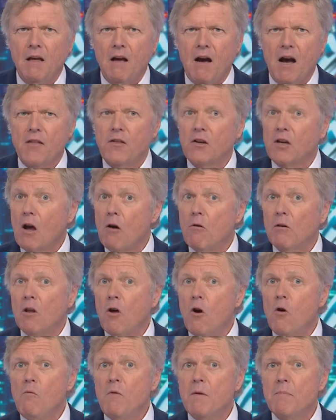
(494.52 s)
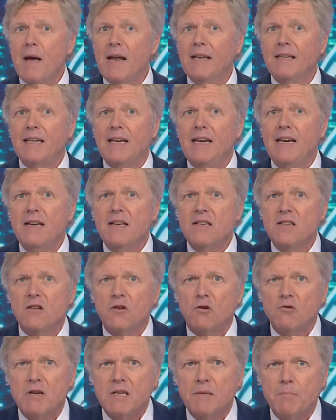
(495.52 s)
Either go along with Matt Kean's
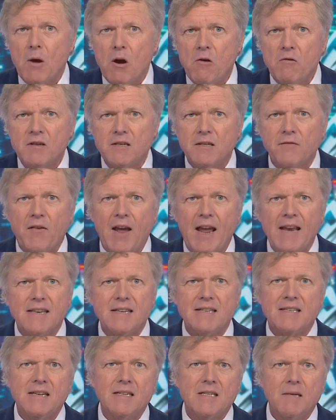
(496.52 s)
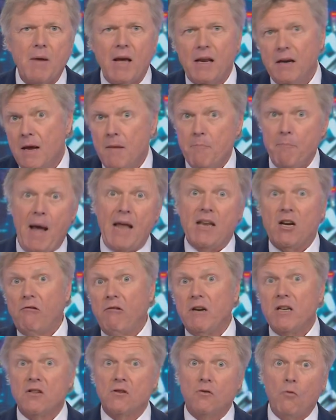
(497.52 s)
and Chris Bowen's fantasies about
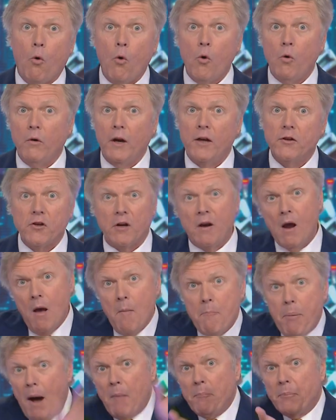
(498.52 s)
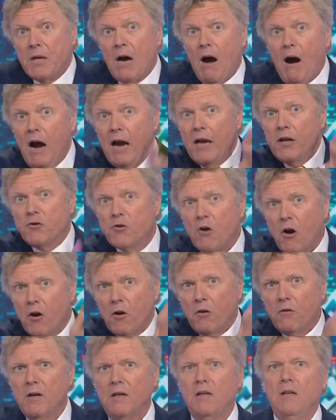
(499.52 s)
battery storage and pumped
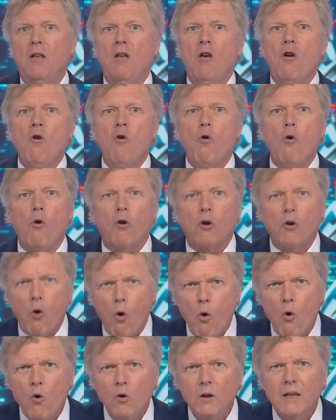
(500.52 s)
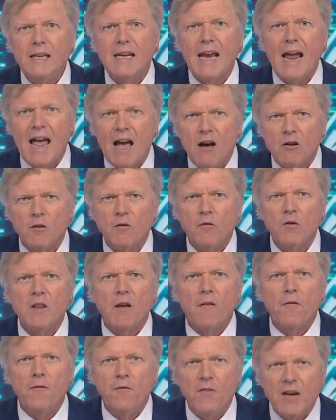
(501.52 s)
hydro, or call it out for
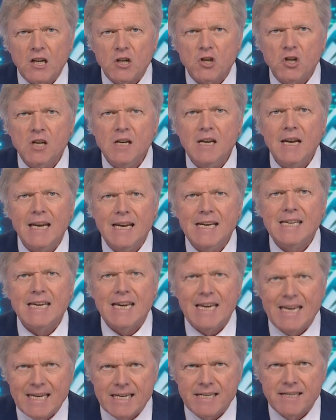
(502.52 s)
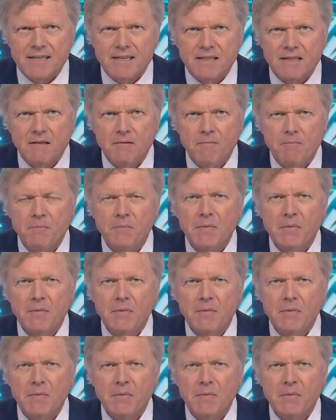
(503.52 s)
the fiction it is.